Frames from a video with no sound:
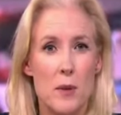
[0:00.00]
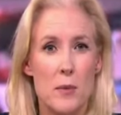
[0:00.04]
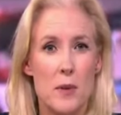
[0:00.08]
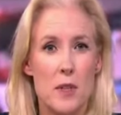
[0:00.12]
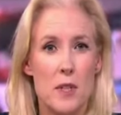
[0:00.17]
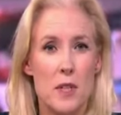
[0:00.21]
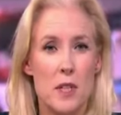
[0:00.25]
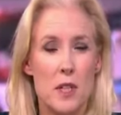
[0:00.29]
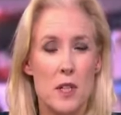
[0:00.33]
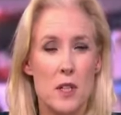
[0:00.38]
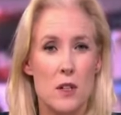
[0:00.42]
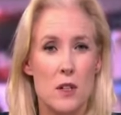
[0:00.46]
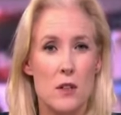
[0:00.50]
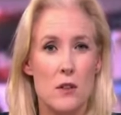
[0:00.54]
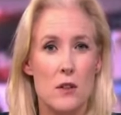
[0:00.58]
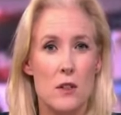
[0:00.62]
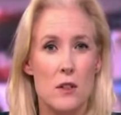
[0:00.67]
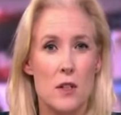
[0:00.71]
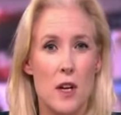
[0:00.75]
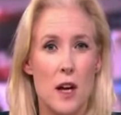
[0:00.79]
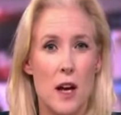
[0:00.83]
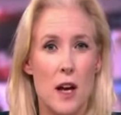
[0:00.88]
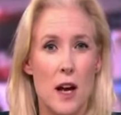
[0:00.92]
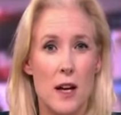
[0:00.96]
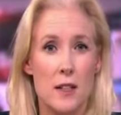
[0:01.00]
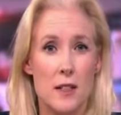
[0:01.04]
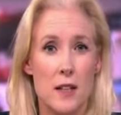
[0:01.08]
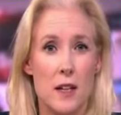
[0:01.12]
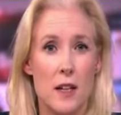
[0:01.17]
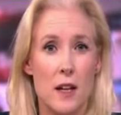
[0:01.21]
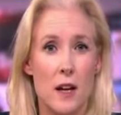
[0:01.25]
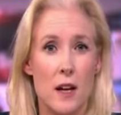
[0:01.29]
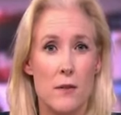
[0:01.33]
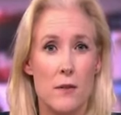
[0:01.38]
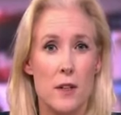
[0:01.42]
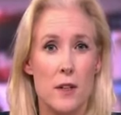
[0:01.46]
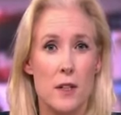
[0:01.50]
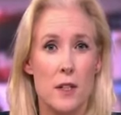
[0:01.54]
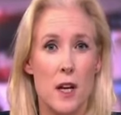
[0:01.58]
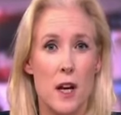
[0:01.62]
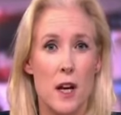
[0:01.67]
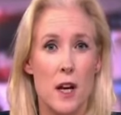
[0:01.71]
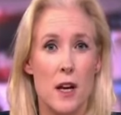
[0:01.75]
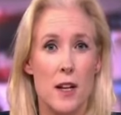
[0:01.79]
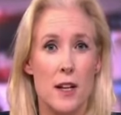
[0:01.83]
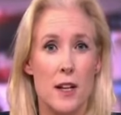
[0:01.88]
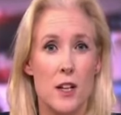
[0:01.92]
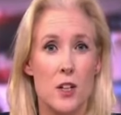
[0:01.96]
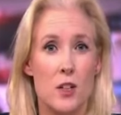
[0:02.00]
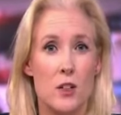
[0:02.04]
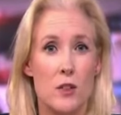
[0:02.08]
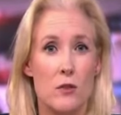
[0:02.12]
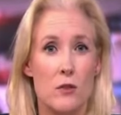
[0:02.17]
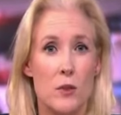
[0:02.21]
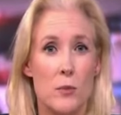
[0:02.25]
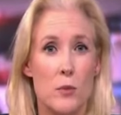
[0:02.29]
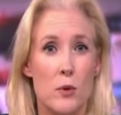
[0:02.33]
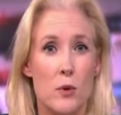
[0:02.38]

BBC News, as it covered initial